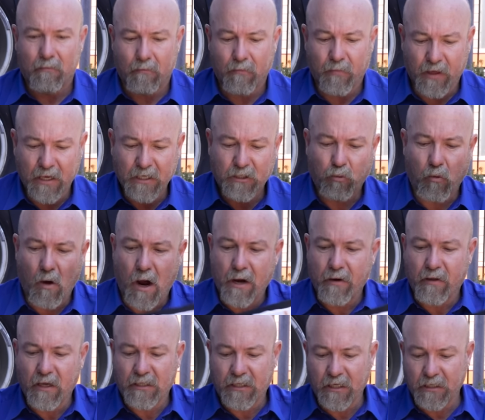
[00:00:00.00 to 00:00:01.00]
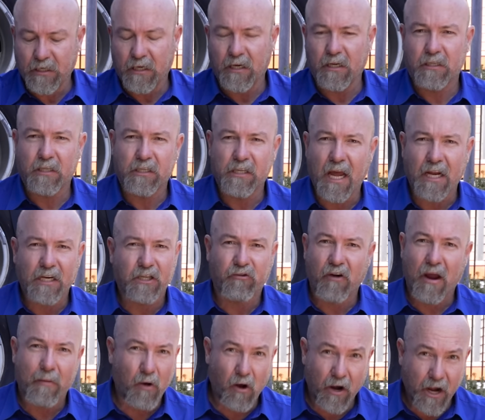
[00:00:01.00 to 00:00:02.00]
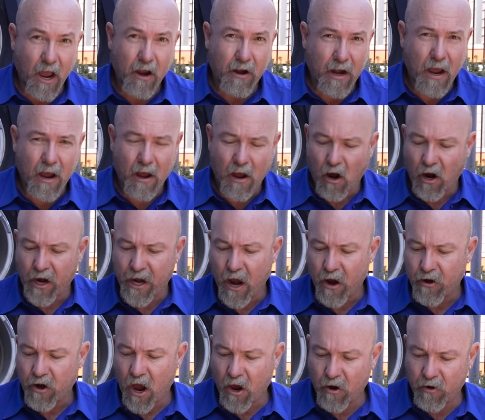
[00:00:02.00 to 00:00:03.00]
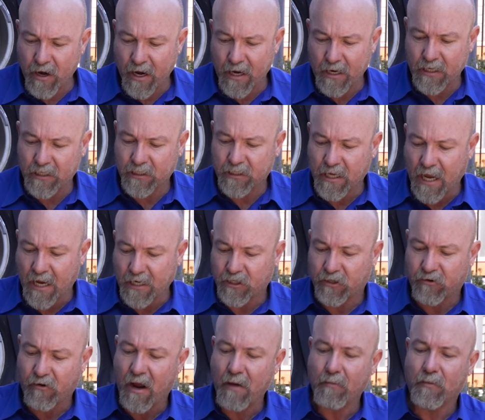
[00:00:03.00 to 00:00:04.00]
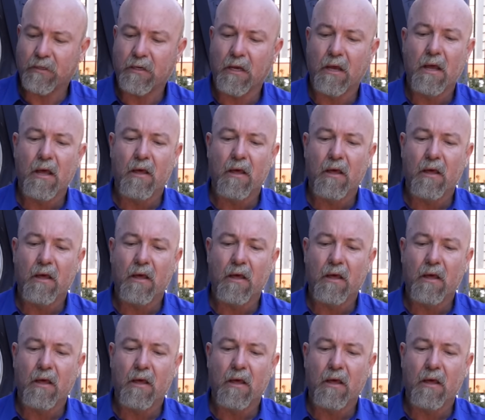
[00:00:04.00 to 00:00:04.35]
this one. This isn't a snatch strap. I don't own any snatch straps.